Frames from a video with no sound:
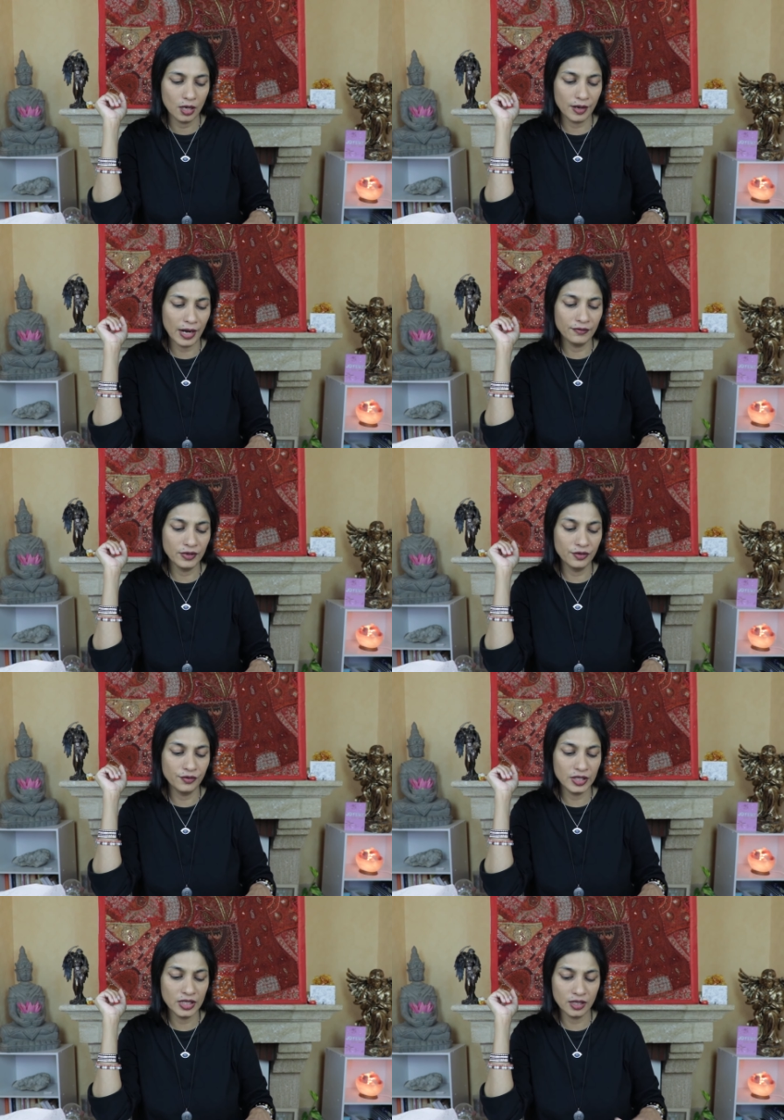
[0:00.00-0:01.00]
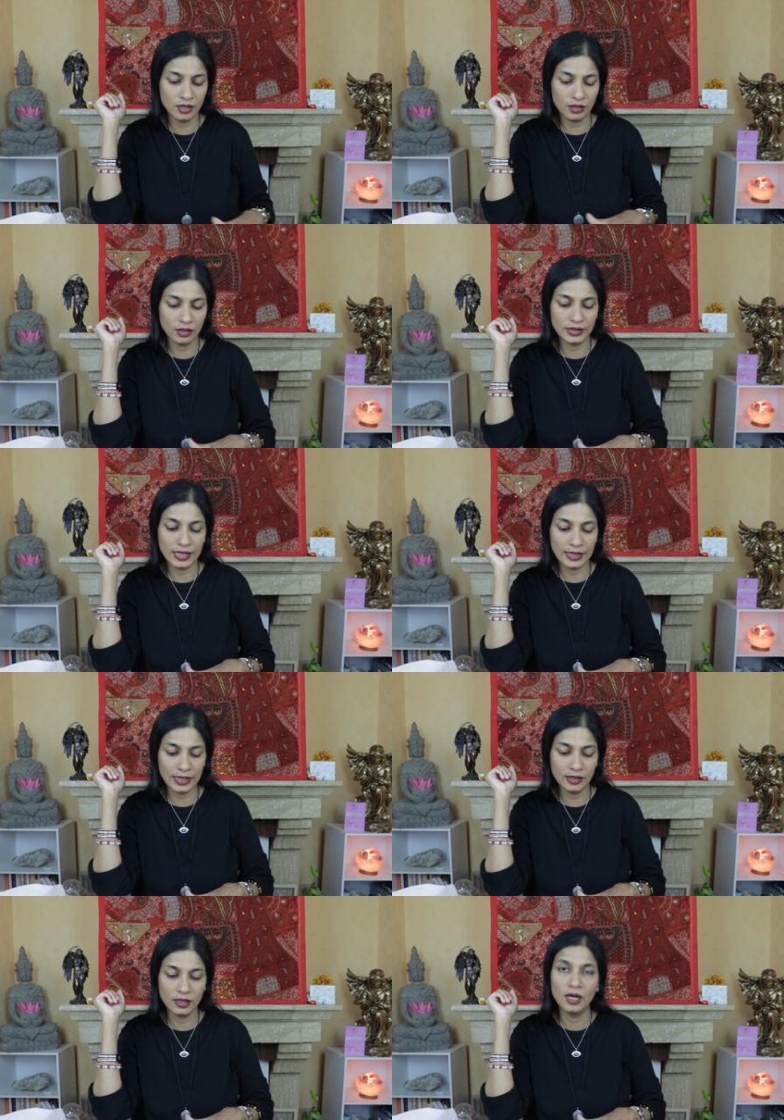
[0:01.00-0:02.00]
a rivalry uh, that
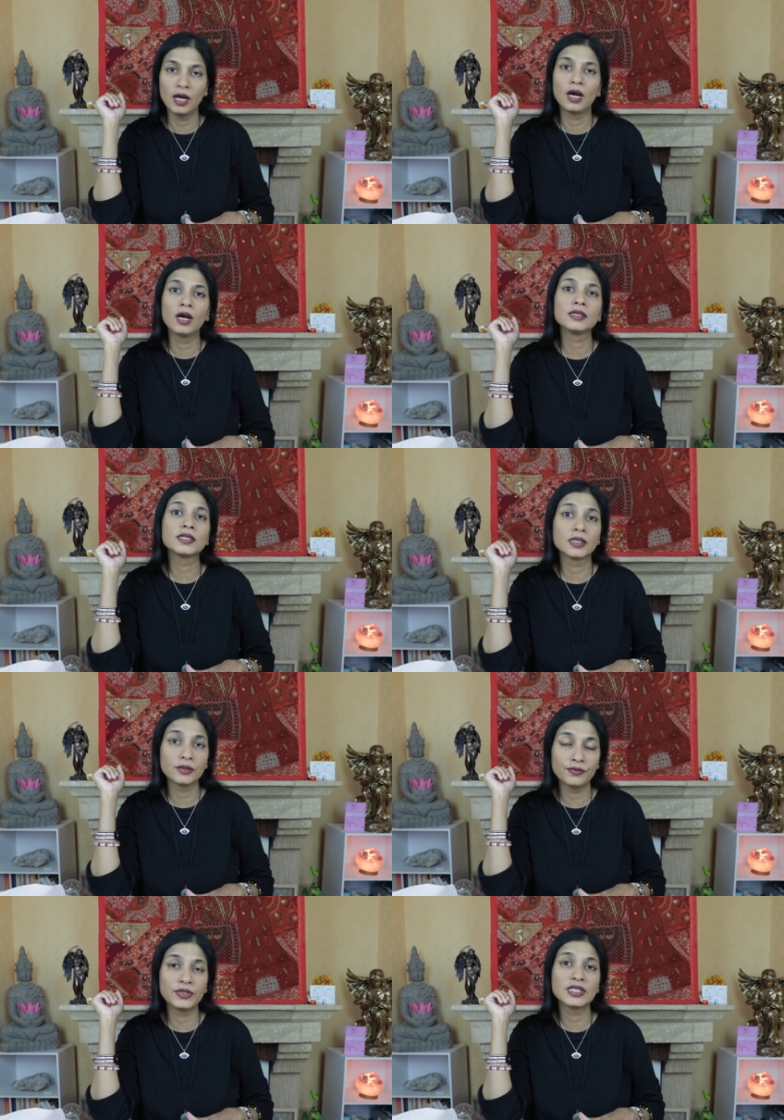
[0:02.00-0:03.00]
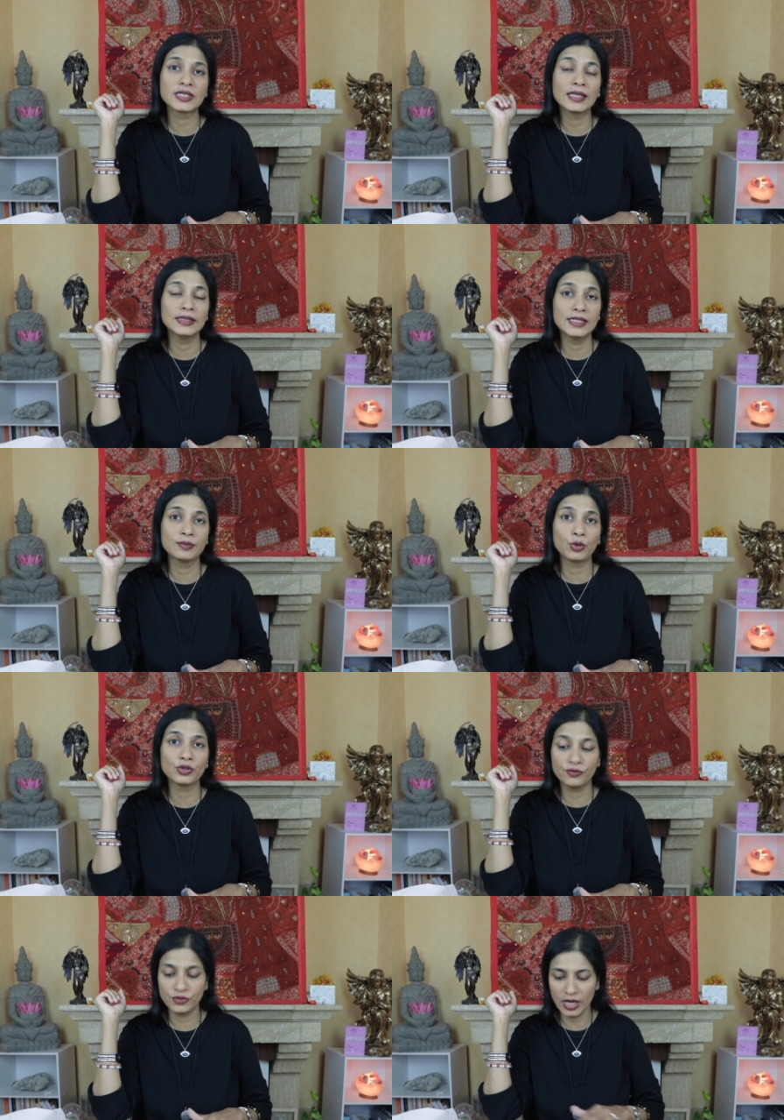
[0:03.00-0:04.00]
can uh, surface at this
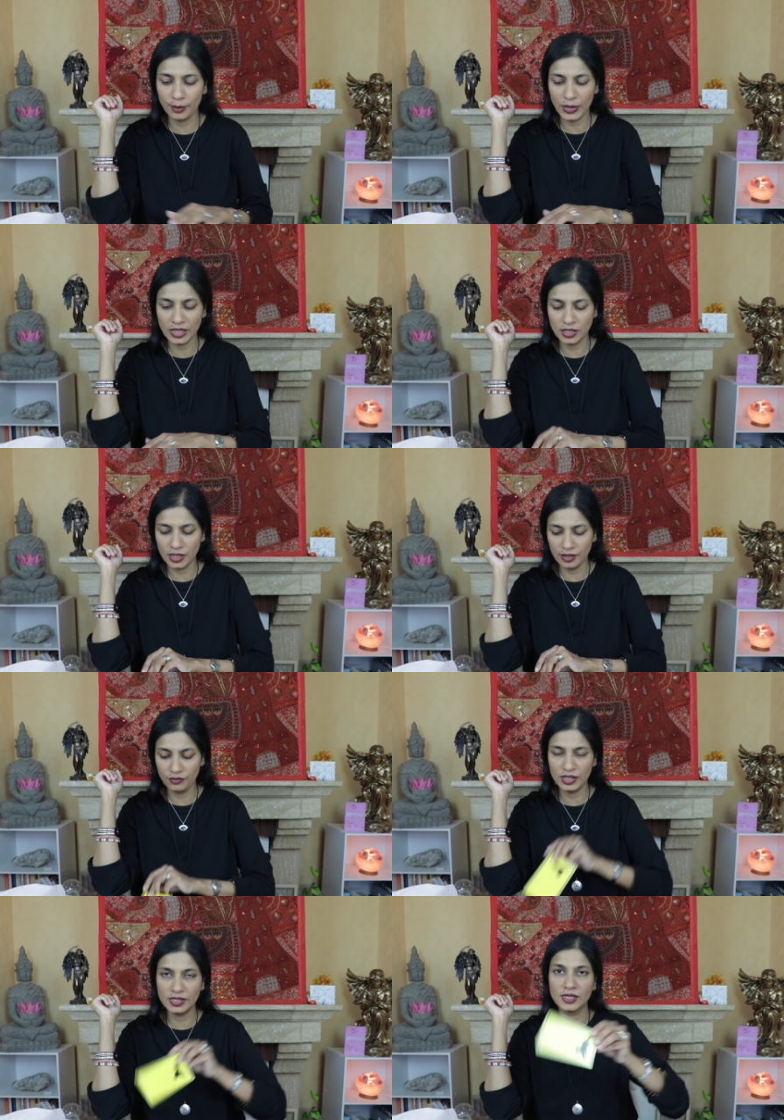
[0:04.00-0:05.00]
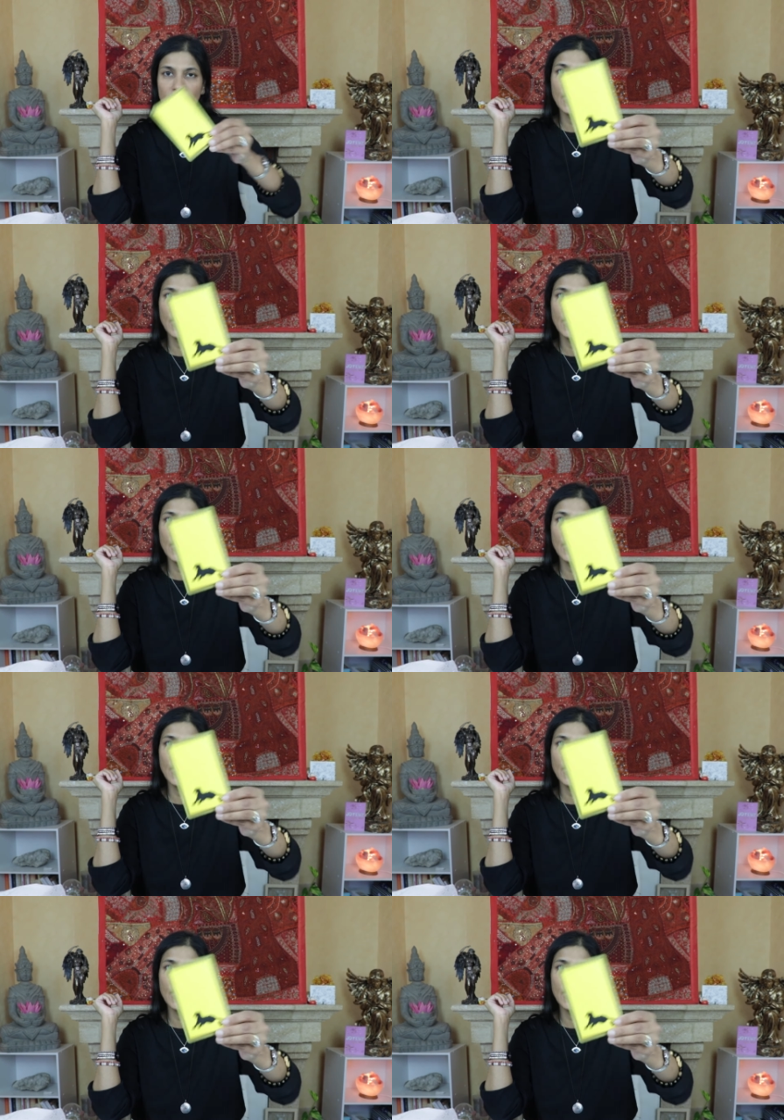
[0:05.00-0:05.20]
point of time my dear aries